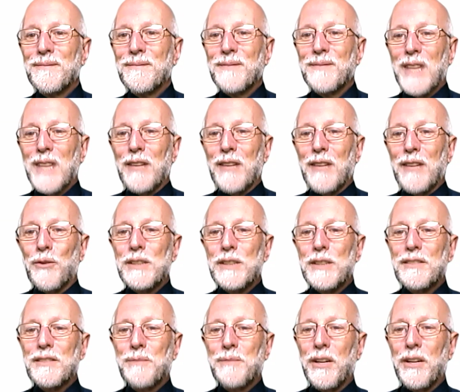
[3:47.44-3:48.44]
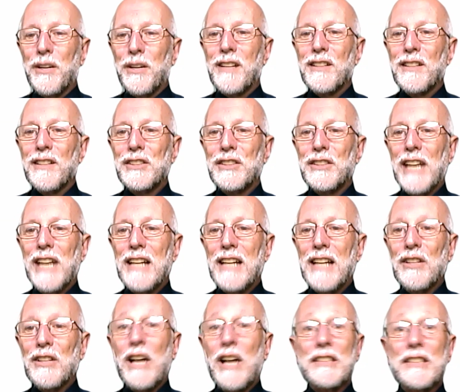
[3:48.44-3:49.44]
And Lori's putting into the chat
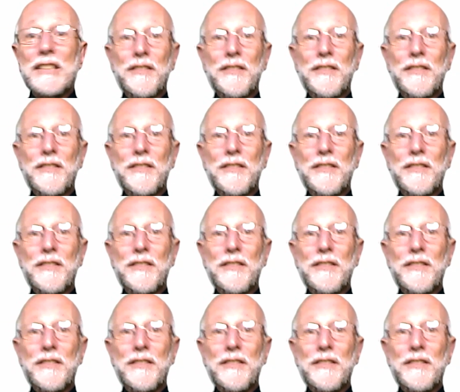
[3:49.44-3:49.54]
lots